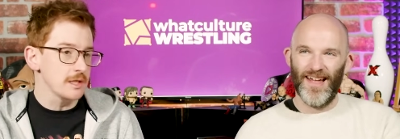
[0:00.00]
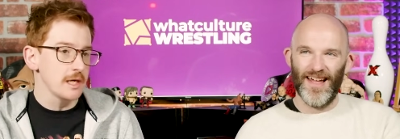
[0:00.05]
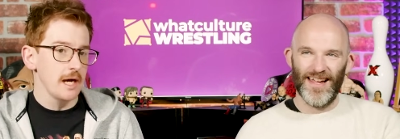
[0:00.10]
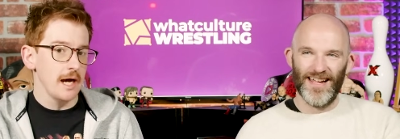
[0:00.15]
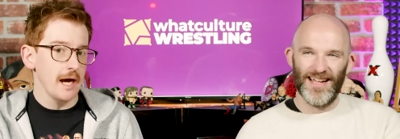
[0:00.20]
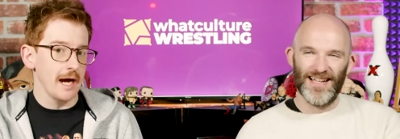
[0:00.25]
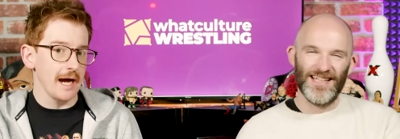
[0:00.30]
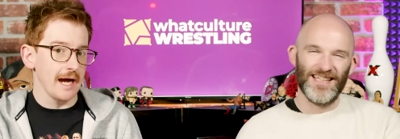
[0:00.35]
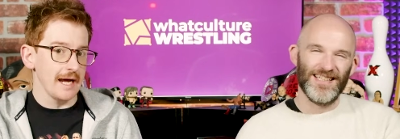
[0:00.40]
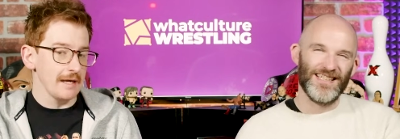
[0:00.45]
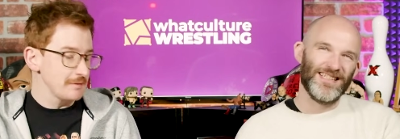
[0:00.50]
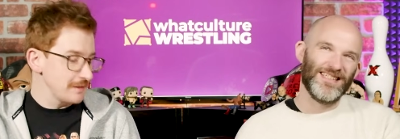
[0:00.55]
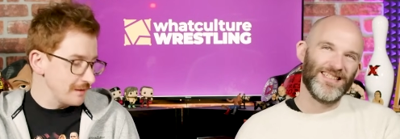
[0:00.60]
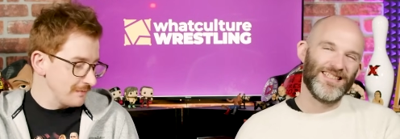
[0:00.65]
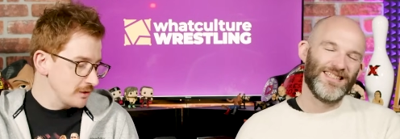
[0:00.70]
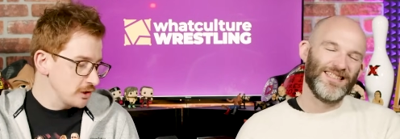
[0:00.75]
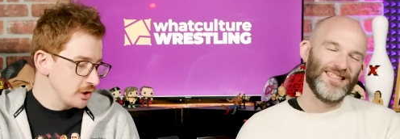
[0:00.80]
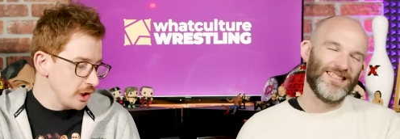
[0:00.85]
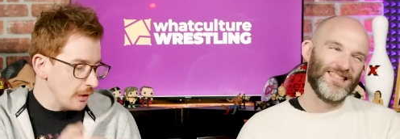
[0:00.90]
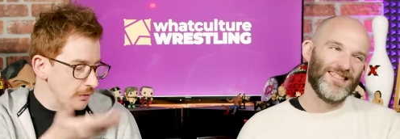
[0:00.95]
Speaker 1: uh, he was
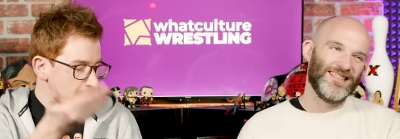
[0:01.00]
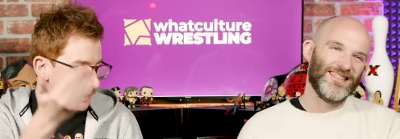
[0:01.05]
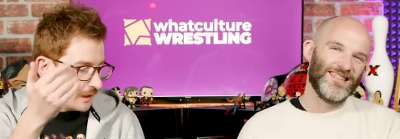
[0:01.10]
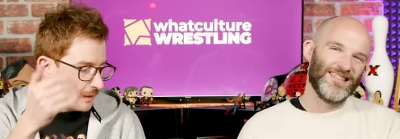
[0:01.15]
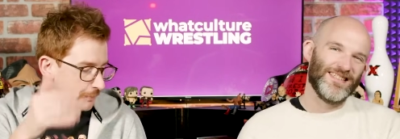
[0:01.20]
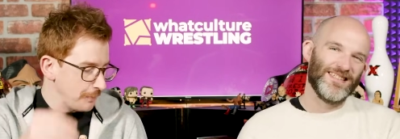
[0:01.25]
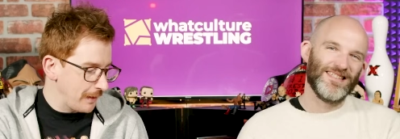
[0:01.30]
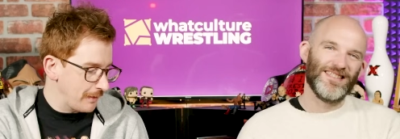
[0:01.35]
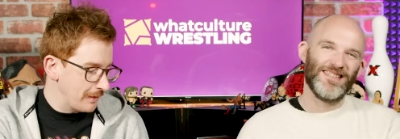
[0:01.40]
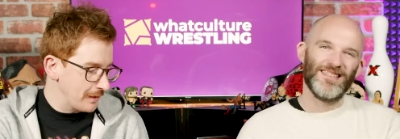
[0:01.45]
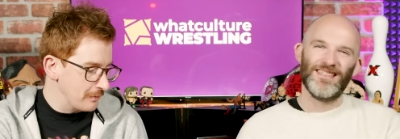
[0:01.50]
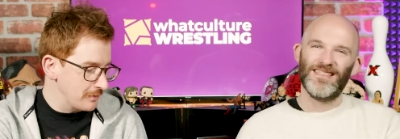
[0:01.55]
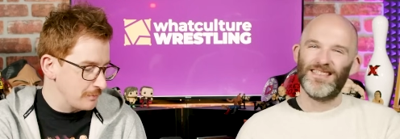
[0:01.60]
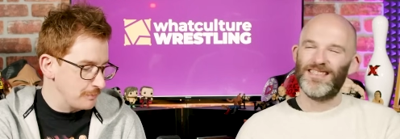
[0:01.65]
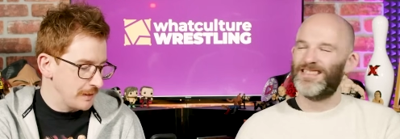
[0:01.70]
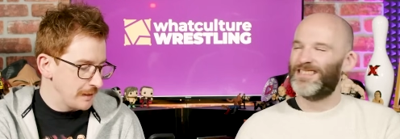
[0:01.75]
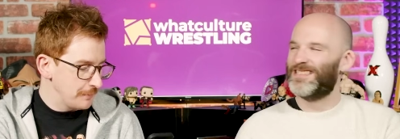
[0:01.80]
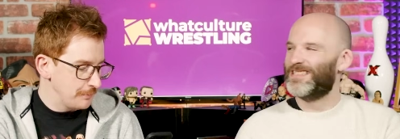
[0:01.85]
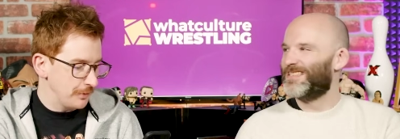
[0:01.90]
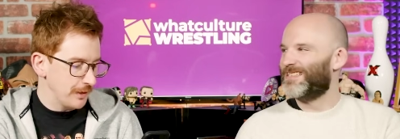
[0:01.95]
even joking apparently with
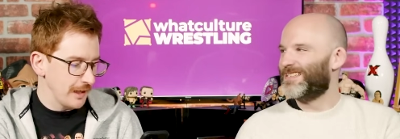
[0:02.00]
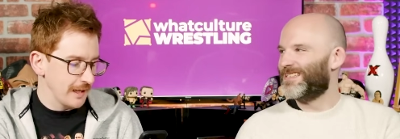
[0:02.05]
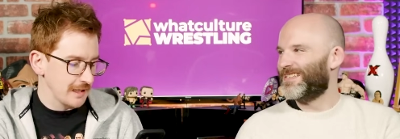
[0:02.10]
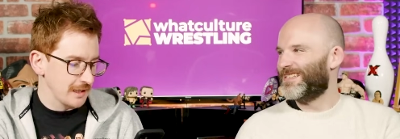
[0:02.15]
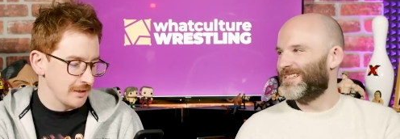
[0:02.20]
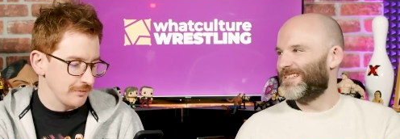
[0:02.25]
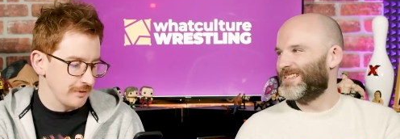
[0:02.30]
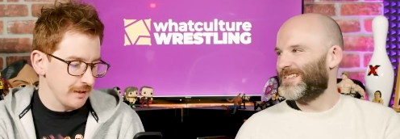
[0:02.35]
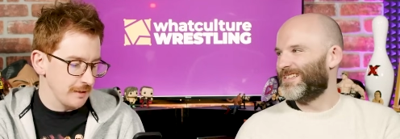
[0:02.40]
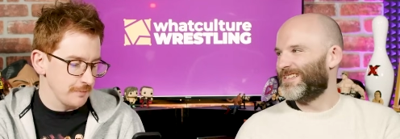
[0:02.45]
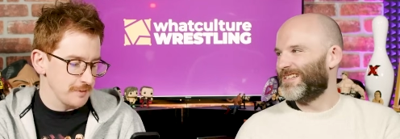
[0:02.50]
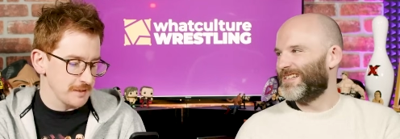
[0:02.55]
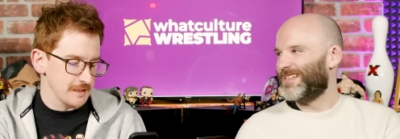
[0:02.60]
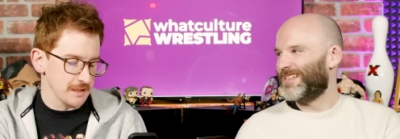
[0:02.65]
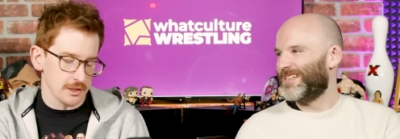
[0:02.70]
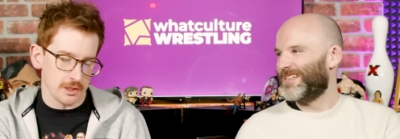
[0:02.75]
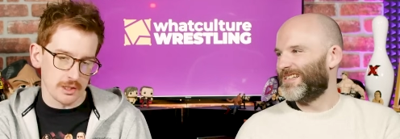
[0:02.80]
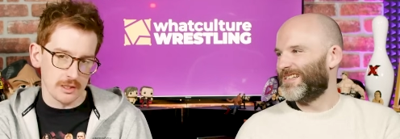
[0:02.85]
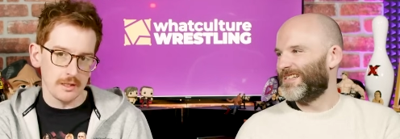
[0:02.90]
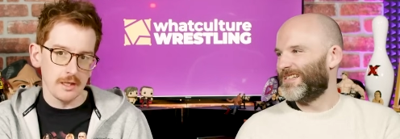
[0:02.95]
people at gorilla
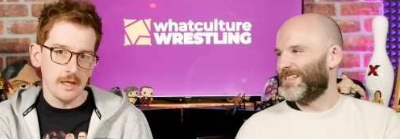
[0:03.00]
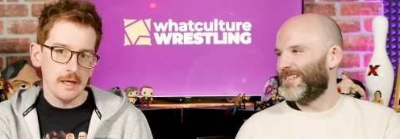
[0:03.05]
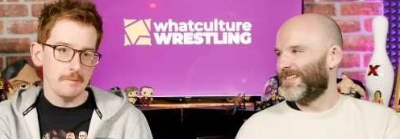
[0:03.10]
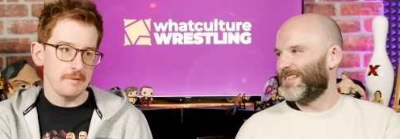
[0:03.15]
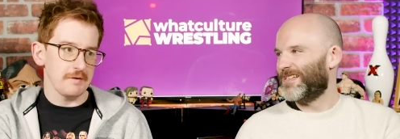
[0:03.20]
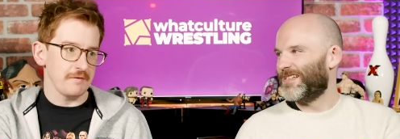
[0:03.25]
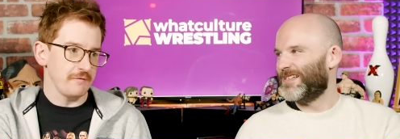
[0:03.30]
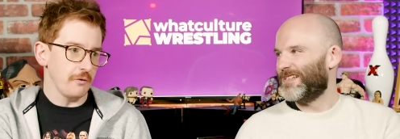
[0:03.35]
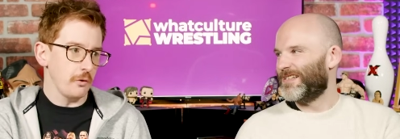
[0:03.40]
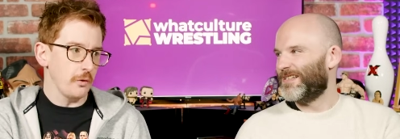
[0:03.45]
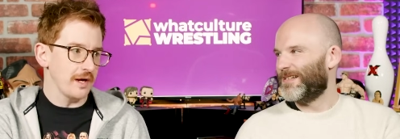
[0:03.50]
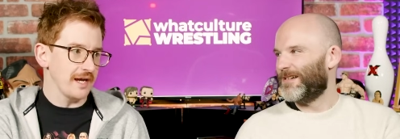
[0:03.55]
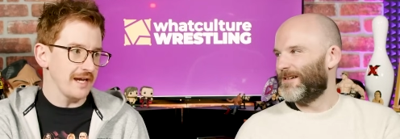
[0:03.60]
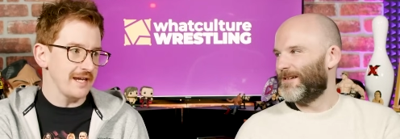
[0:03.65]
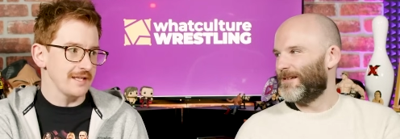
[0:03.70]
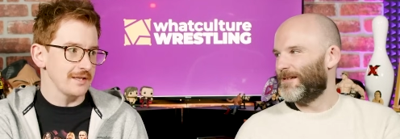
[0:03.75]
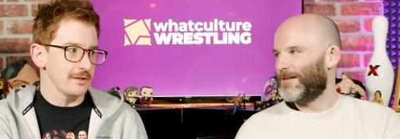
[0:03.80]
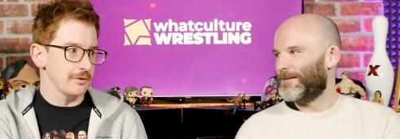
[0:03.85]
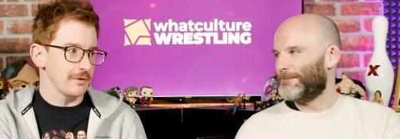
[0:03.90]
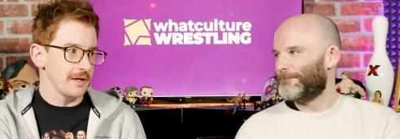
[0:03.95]
position before
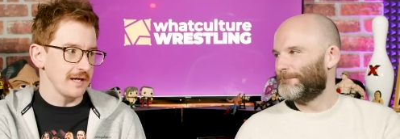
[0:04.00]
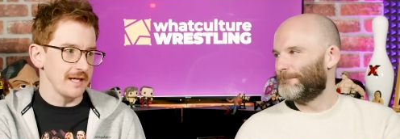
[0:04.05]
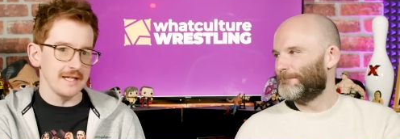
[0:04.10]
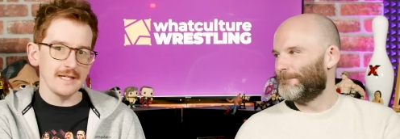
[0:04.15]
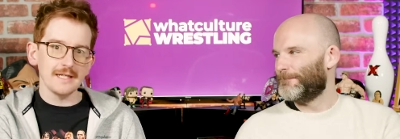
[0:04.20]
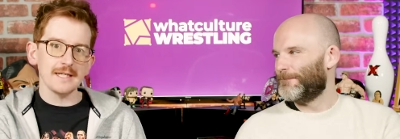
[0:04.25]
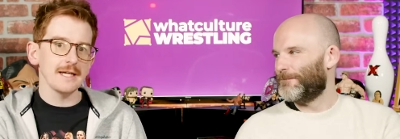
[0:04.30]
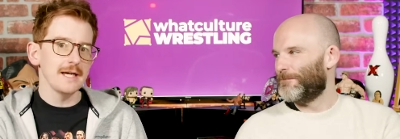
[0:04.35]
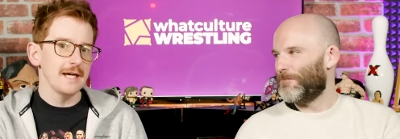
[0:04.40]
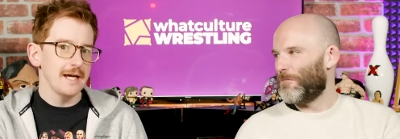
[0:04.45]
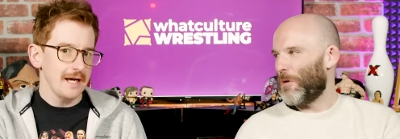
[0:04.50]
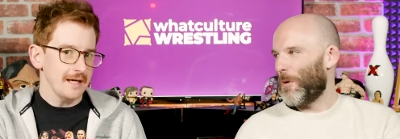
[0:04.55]
hitting the ring.